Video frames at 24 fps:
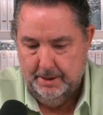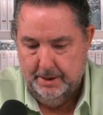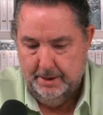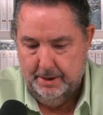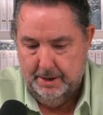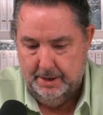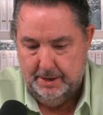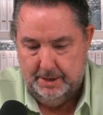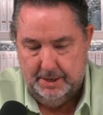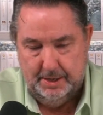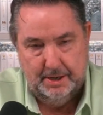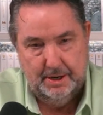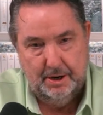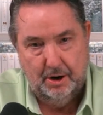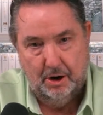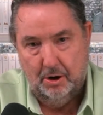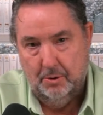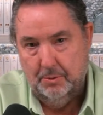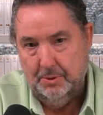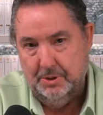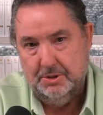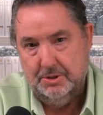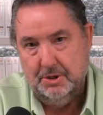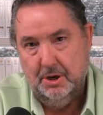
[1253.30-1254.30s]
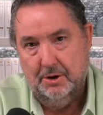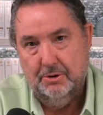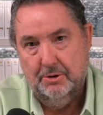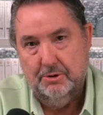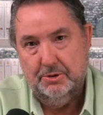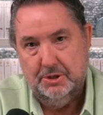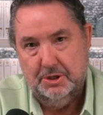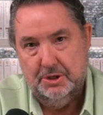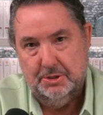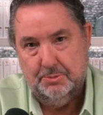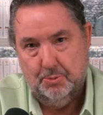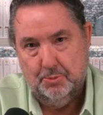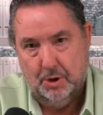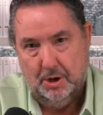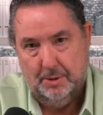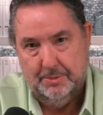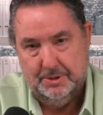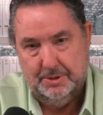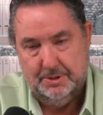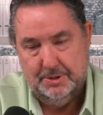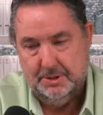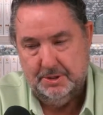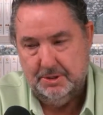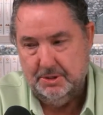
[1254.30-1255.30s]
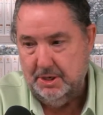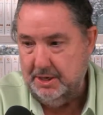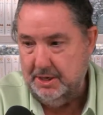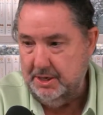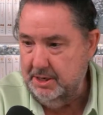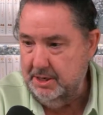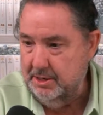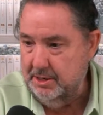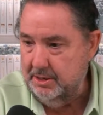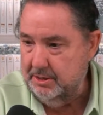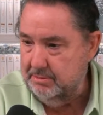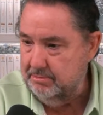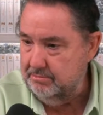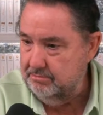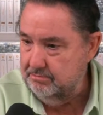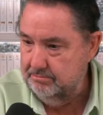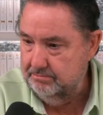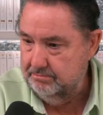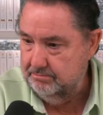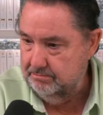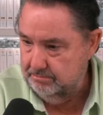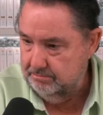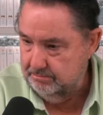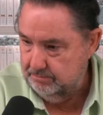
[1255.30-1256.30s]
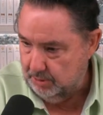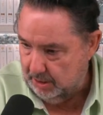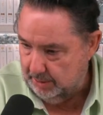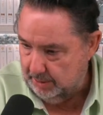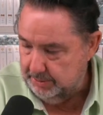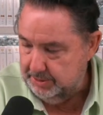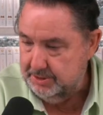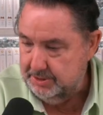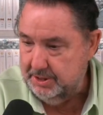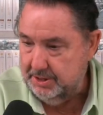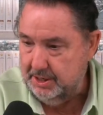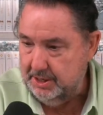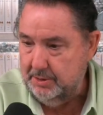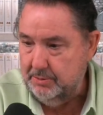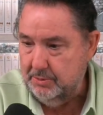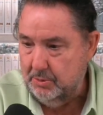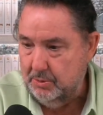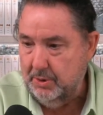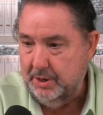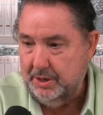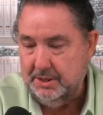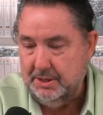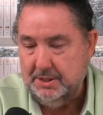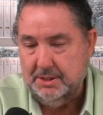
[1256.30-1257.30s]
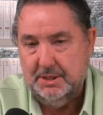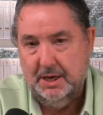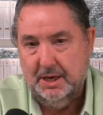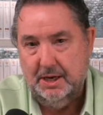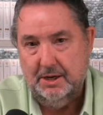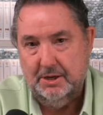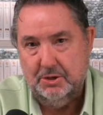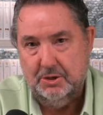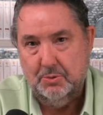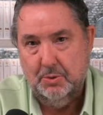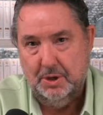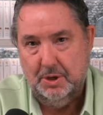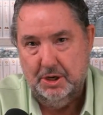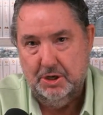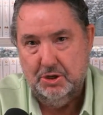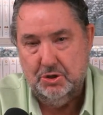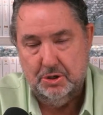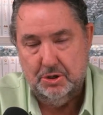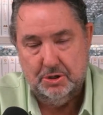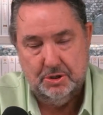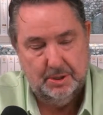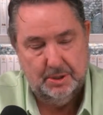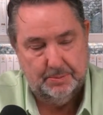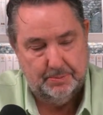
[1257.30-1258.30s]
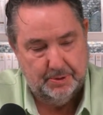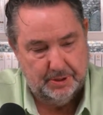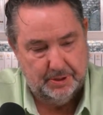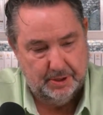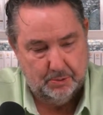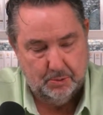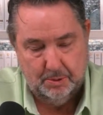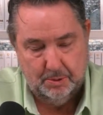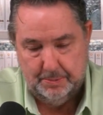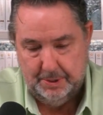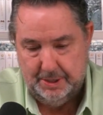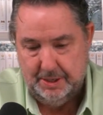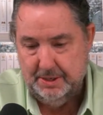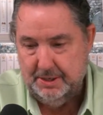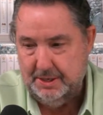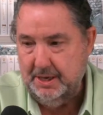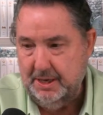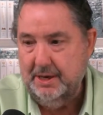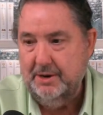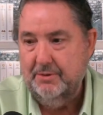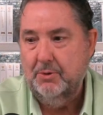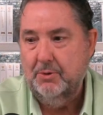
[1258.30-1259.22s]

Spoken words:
And he always honors his promises, and he promised that he would reconcile his relationship and there will be a day of